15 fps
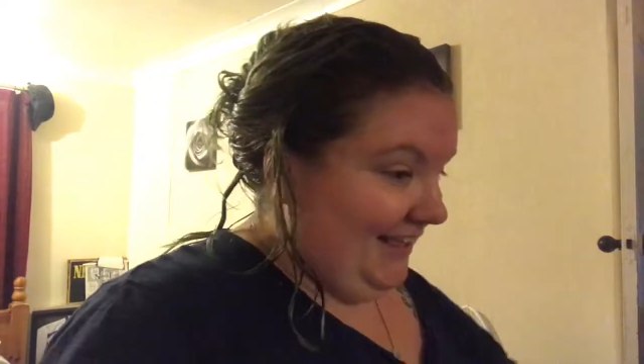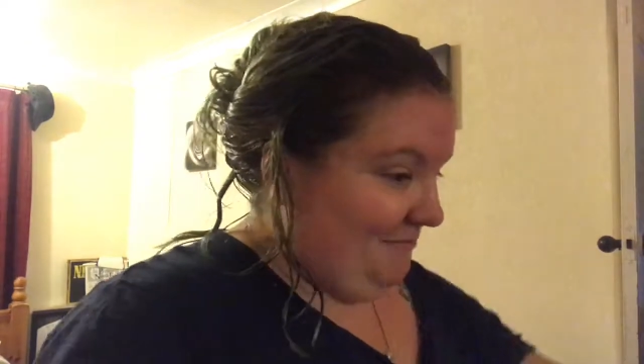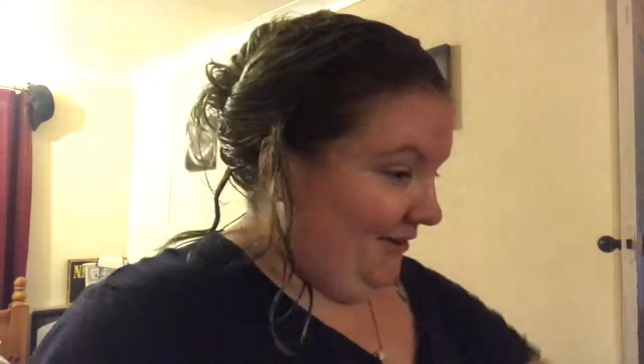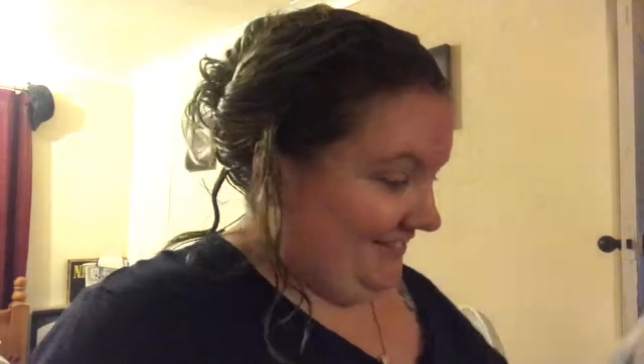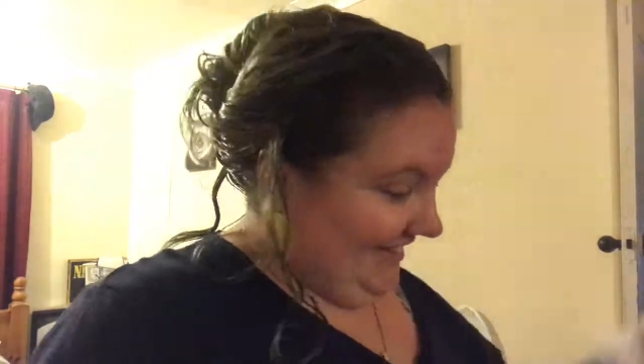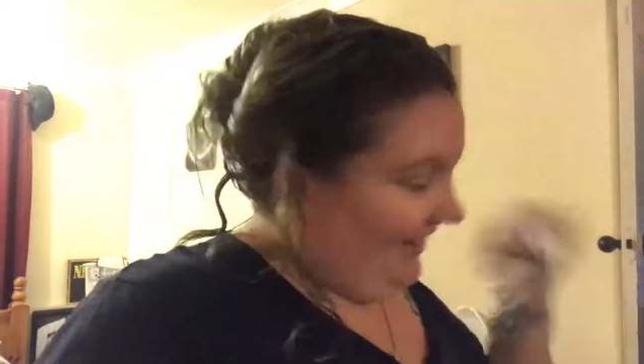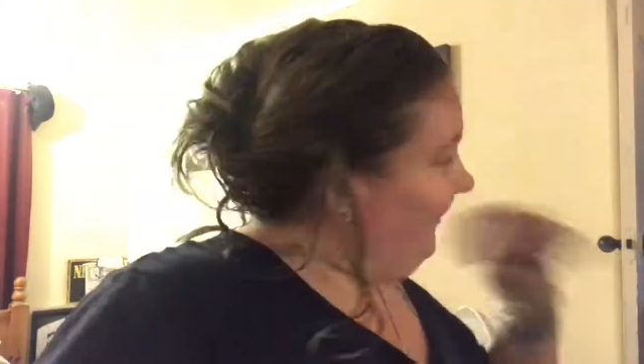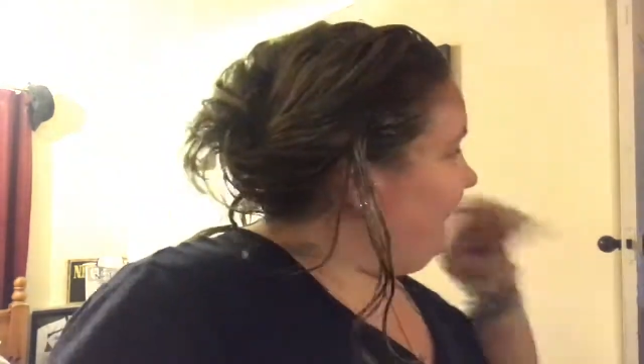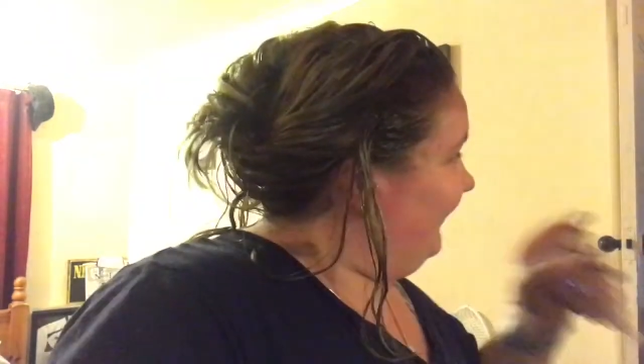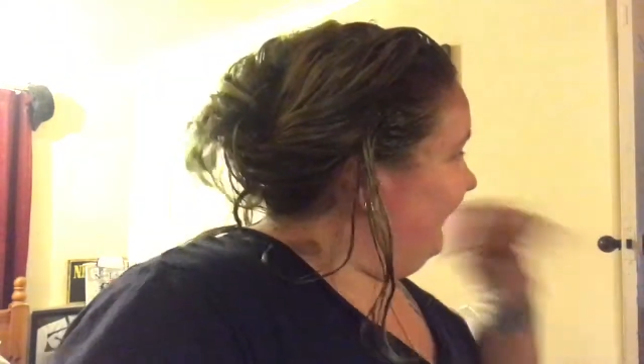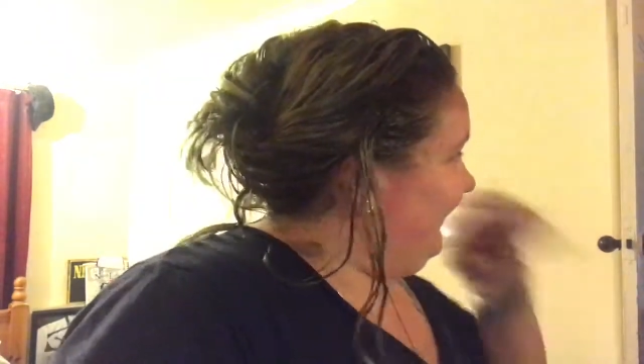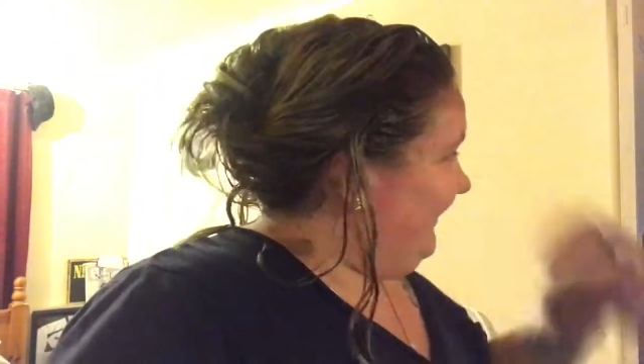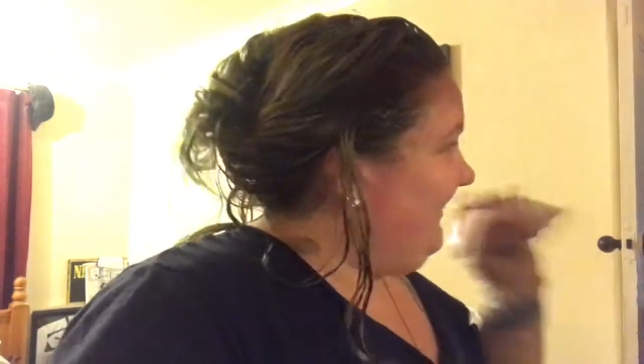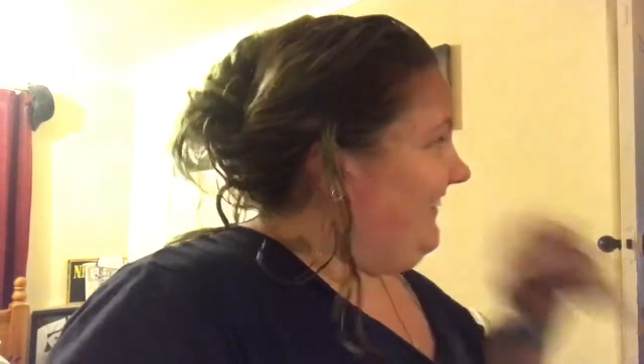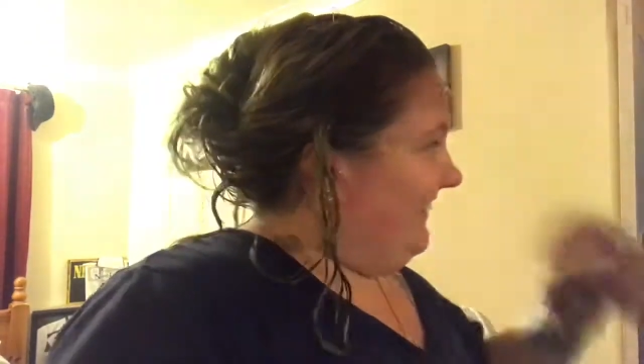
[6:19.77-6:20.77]
a good
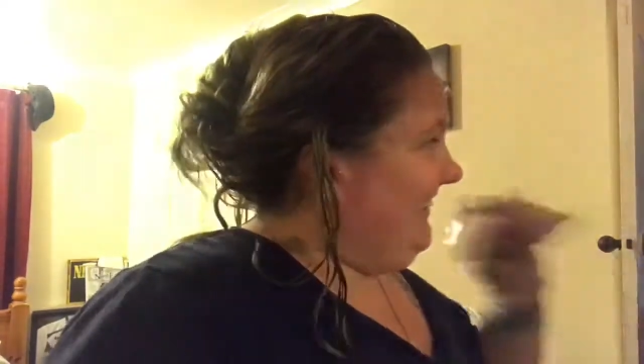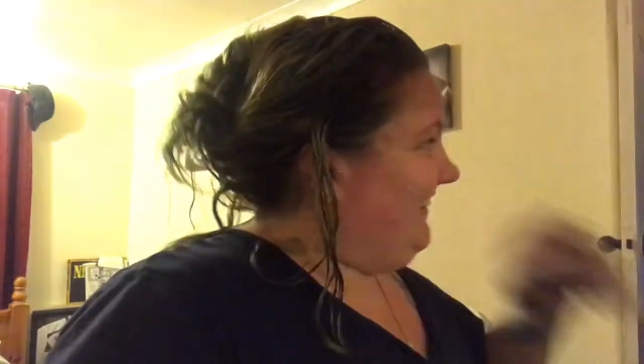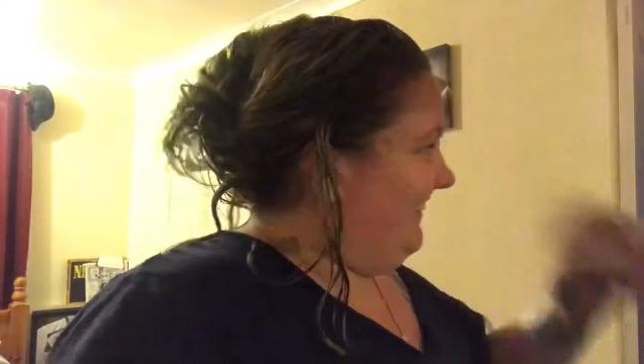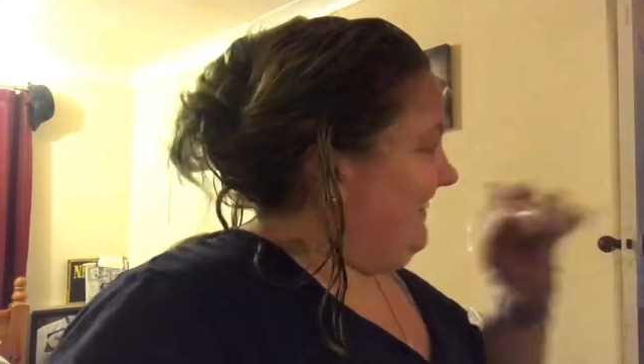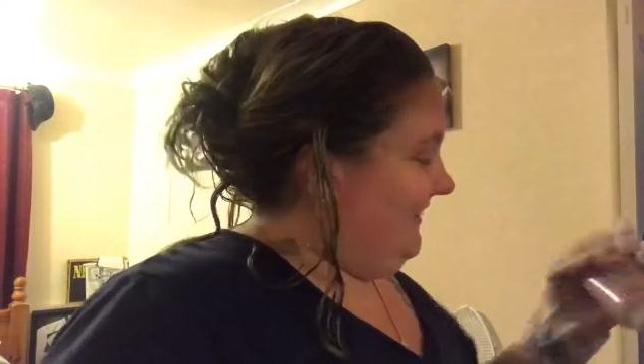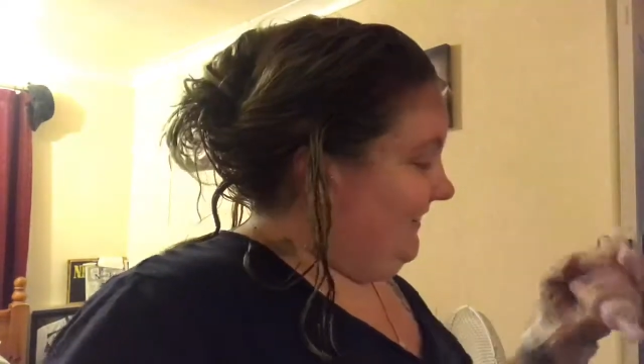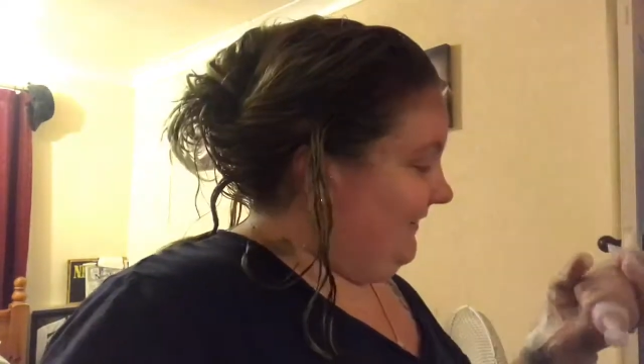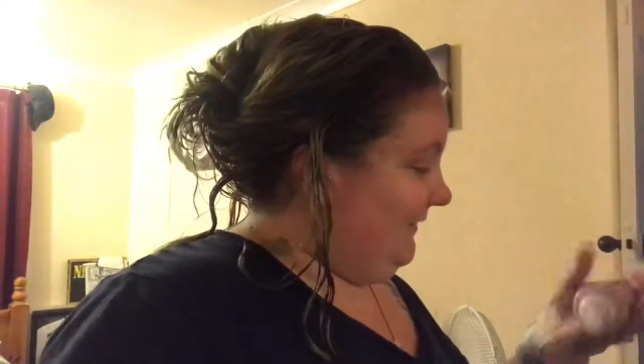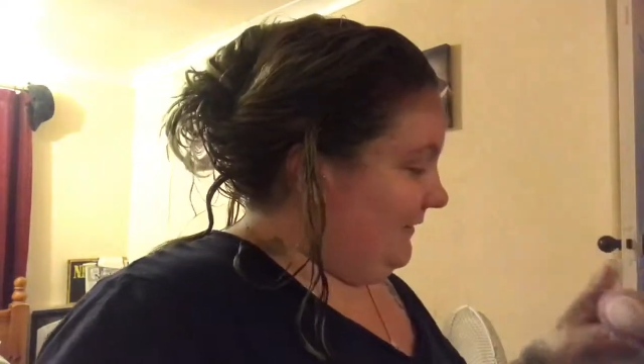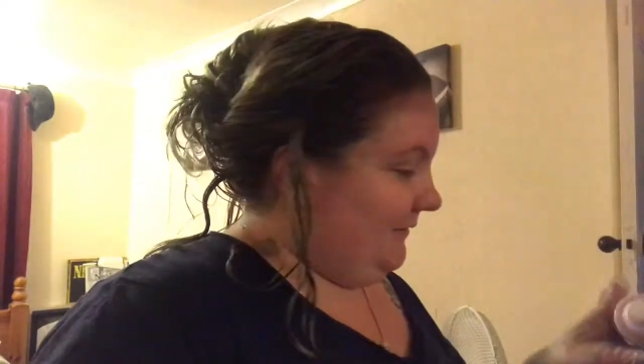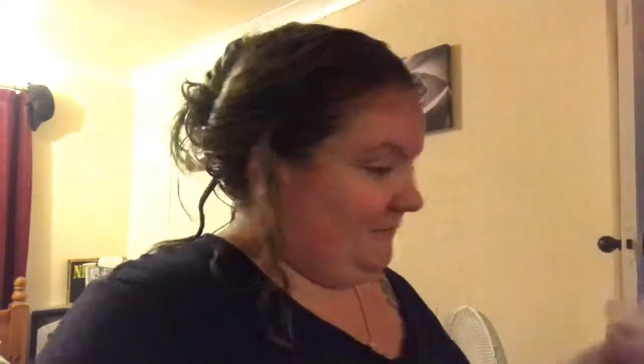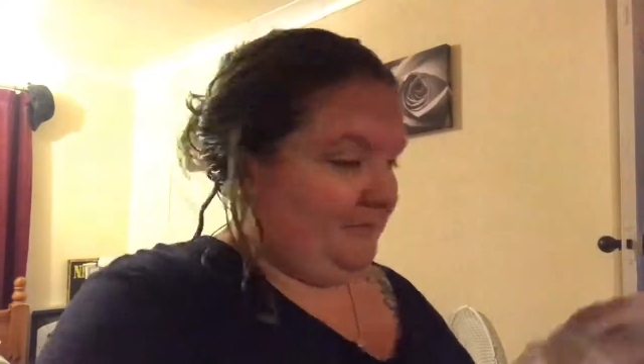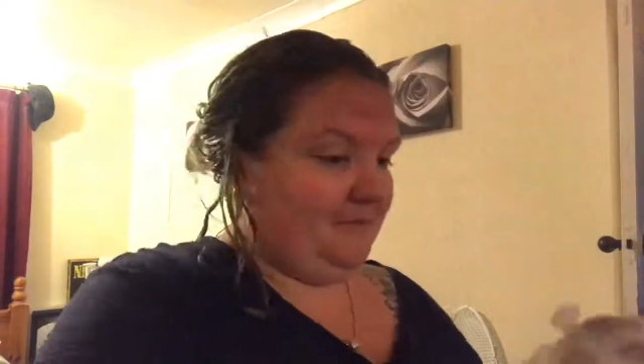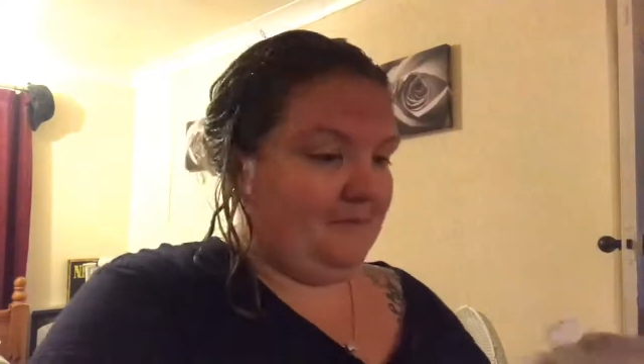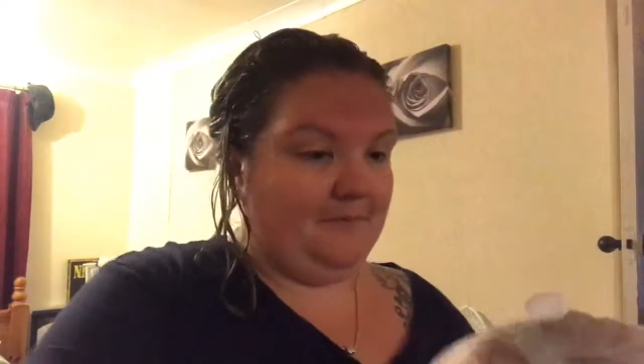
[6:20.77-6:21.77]
mix,
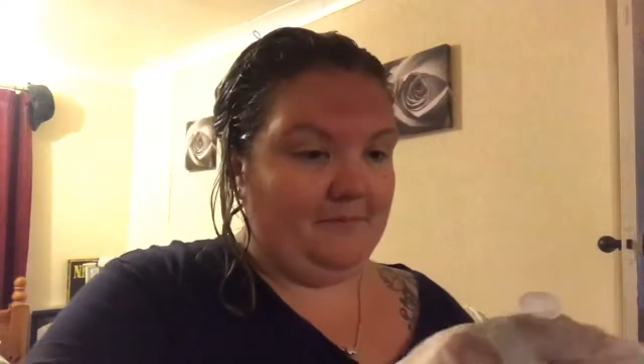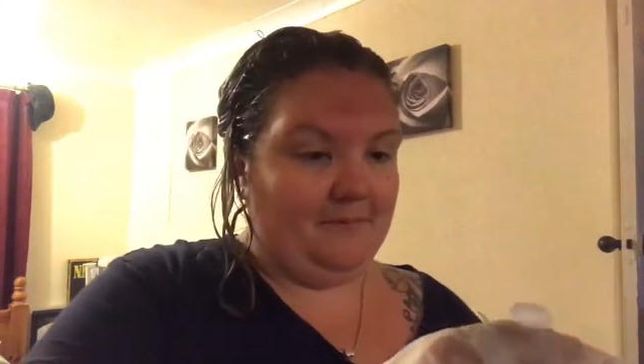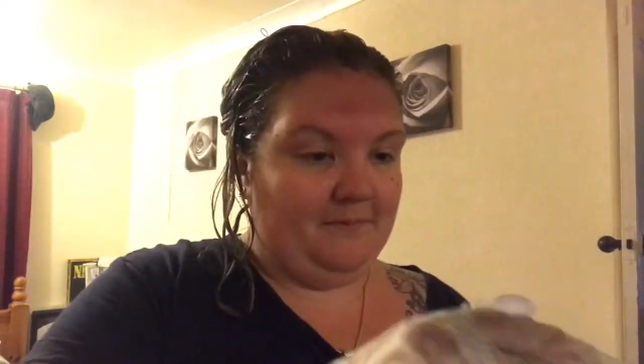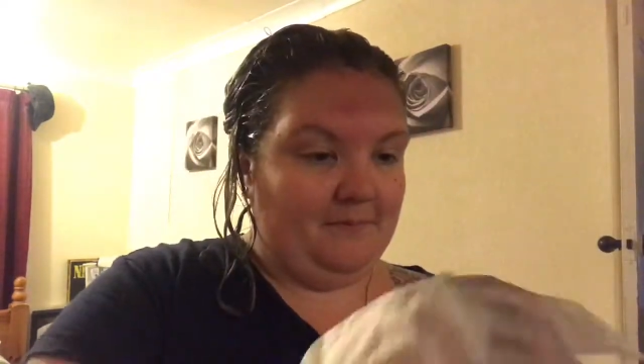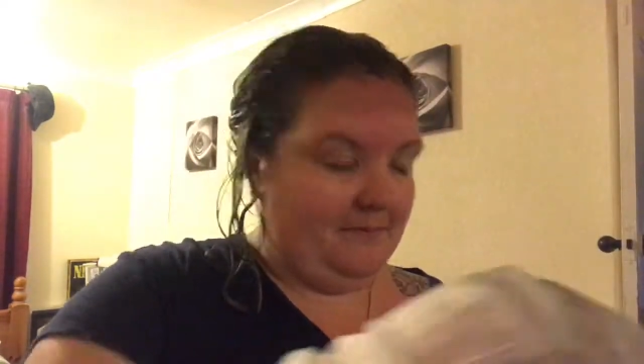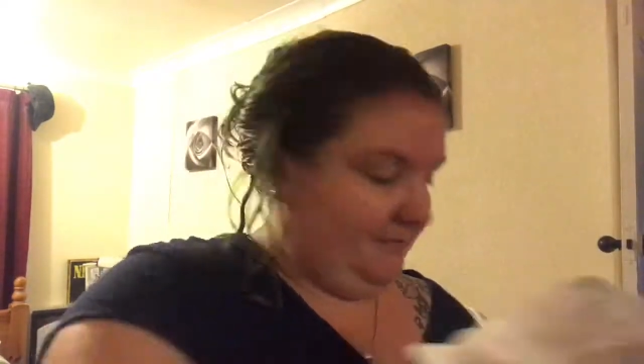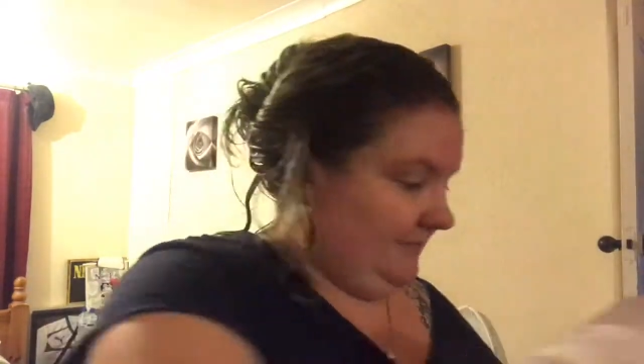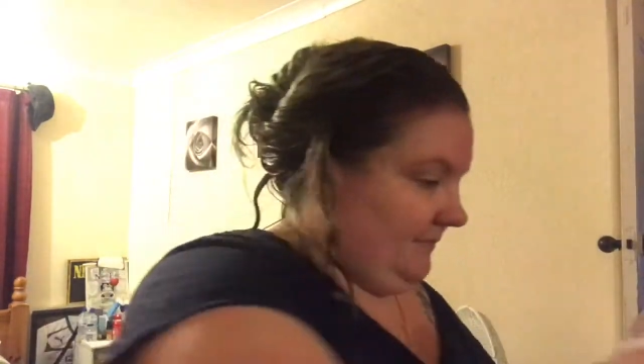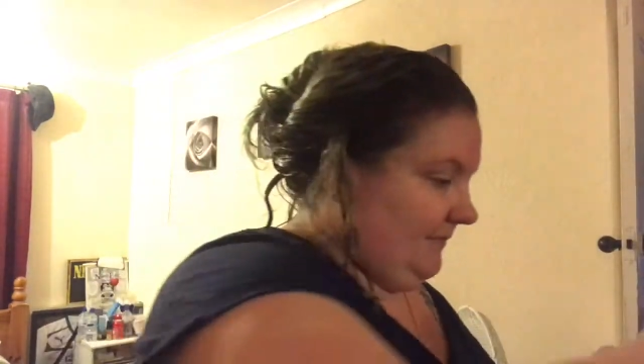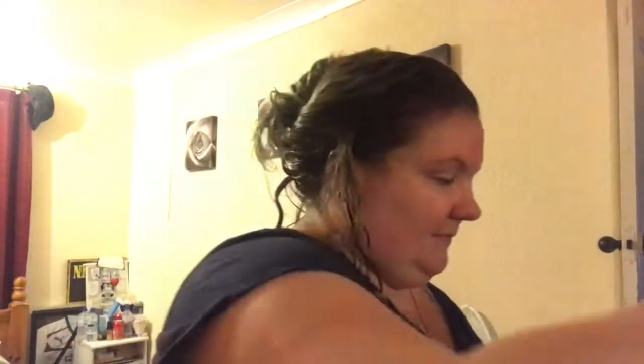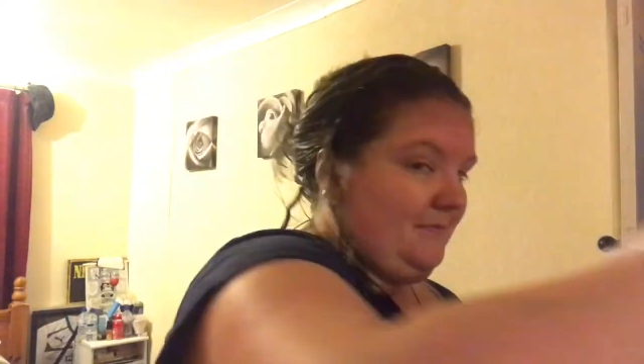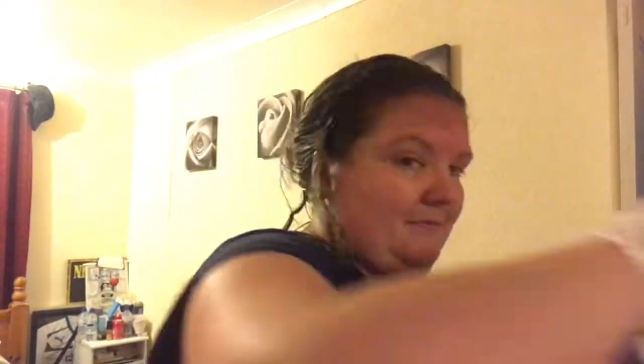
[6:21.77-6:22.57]
and then